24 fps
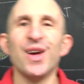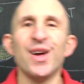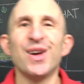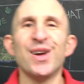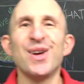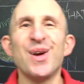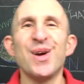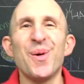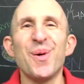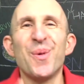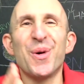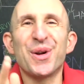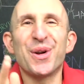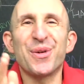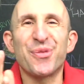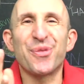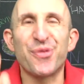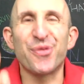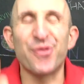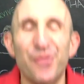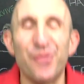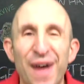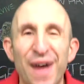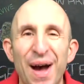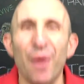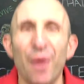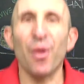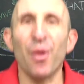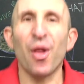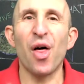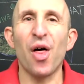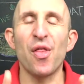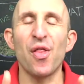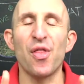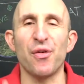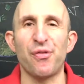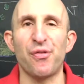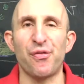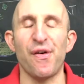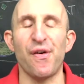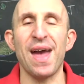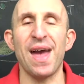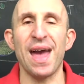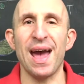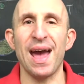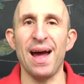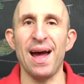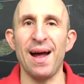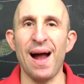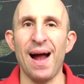You would have felt the fear,